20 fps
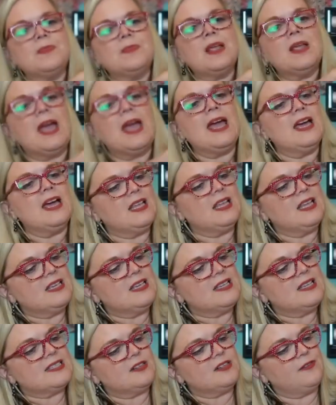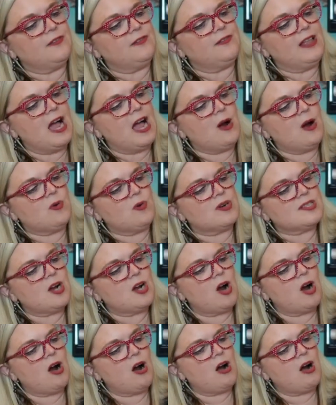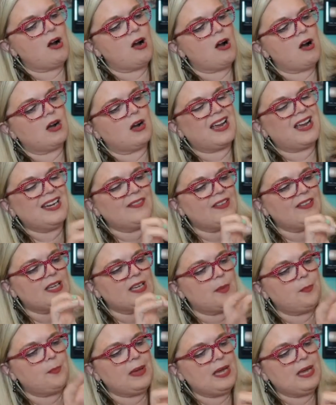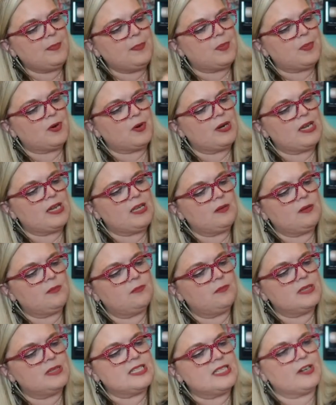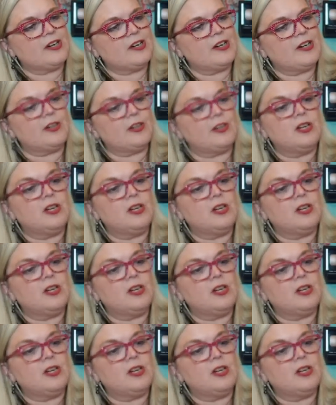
And his little flowers are kind of like a papery material.